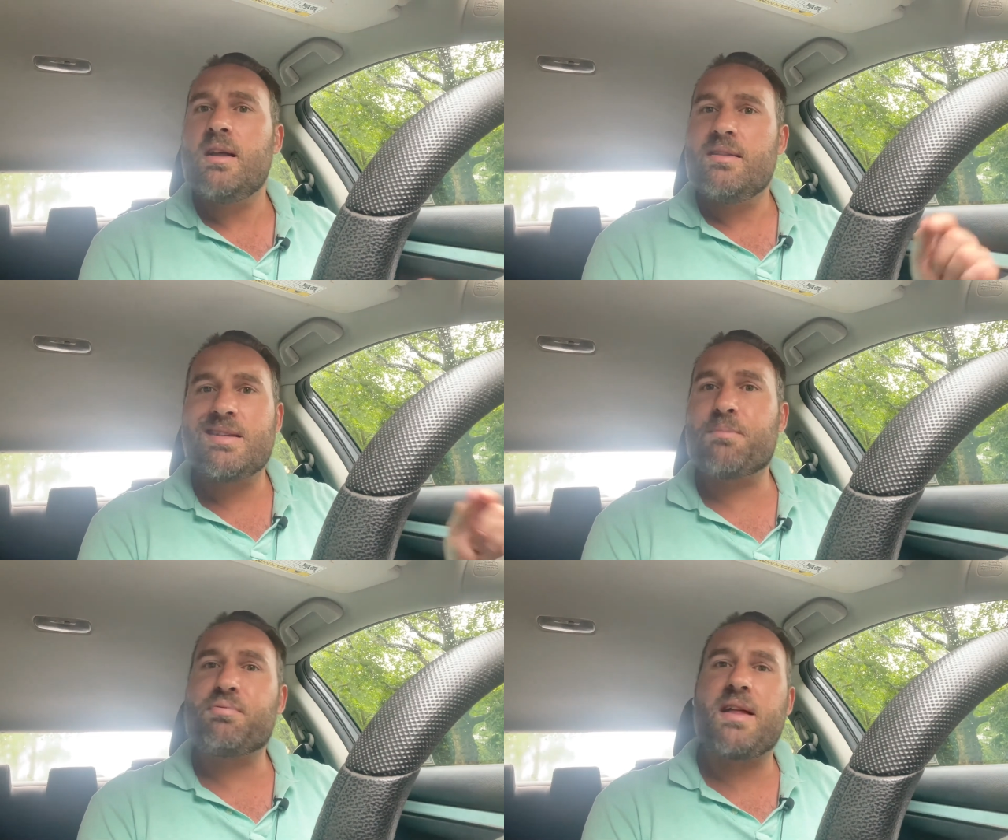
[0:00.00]

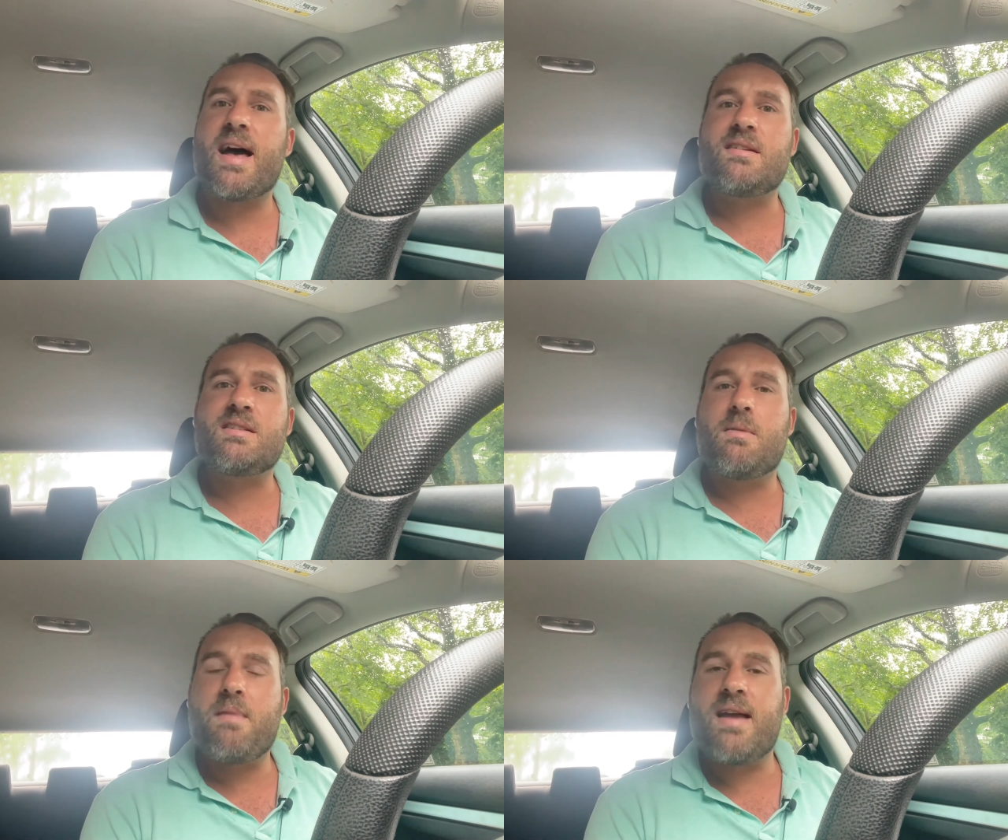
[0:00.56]
This applies
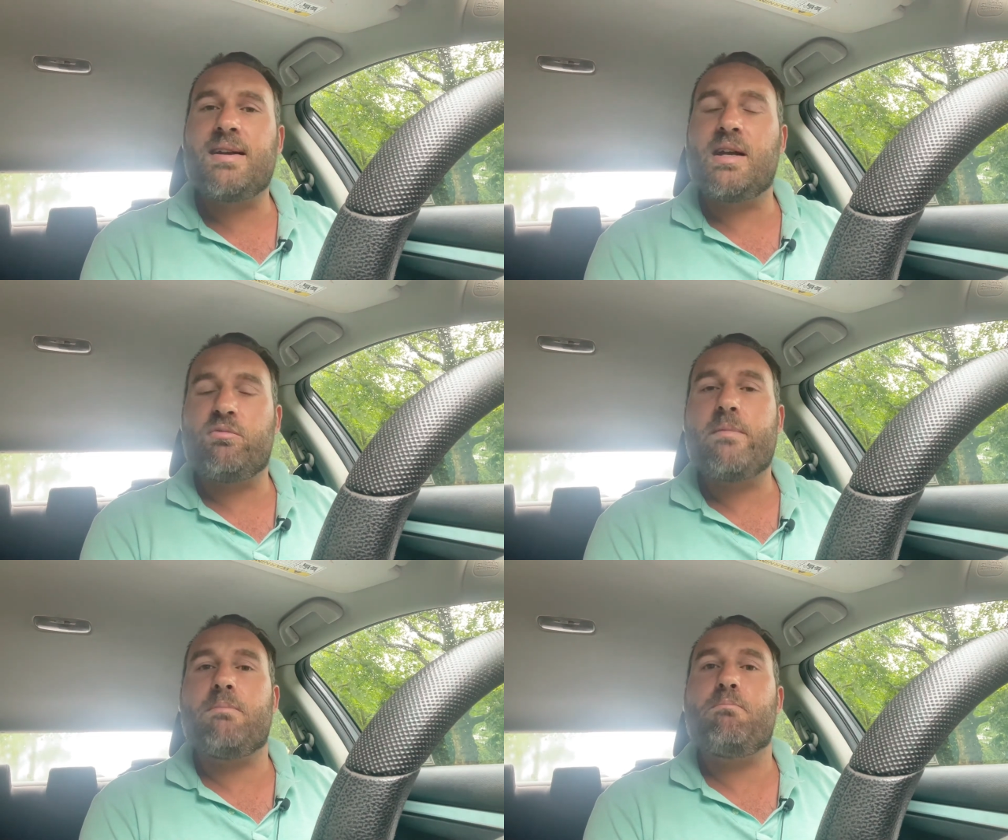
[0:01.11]
to men and
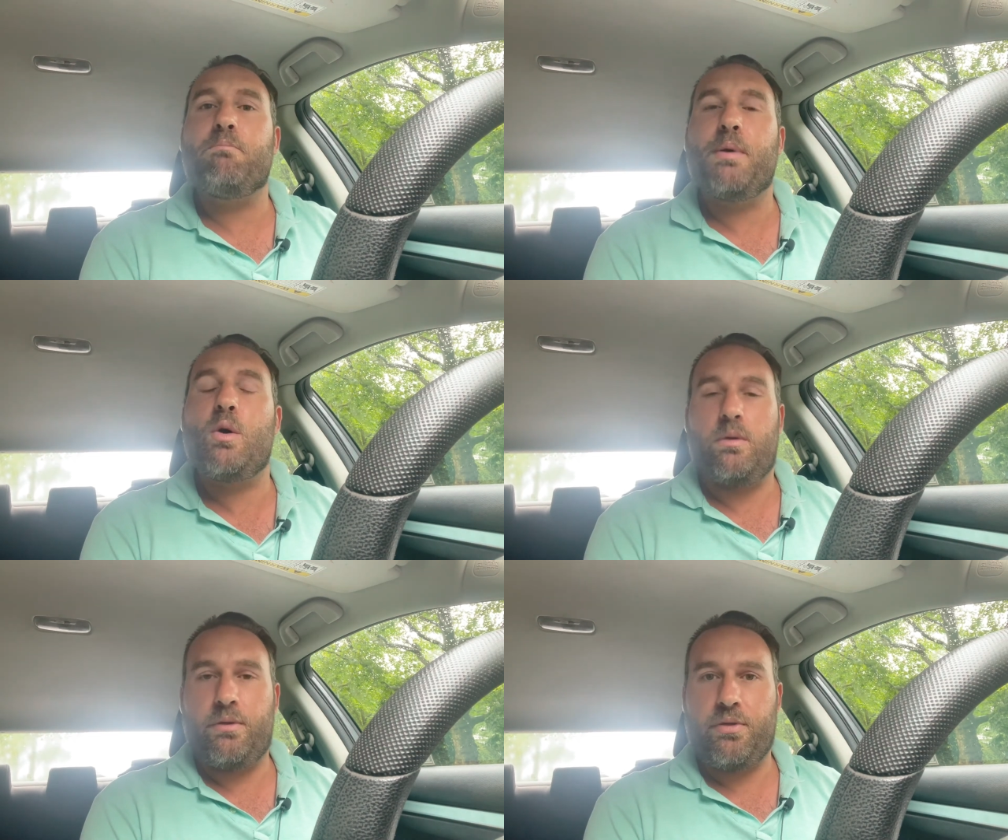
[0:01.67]
women
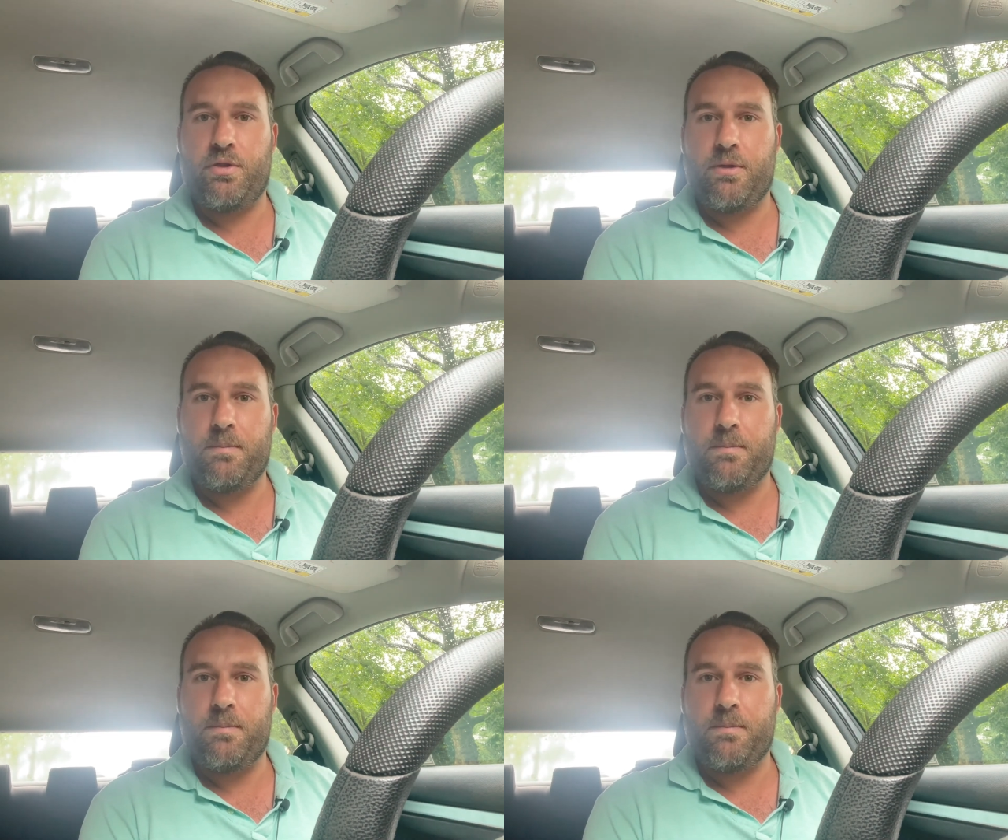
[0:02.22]
both.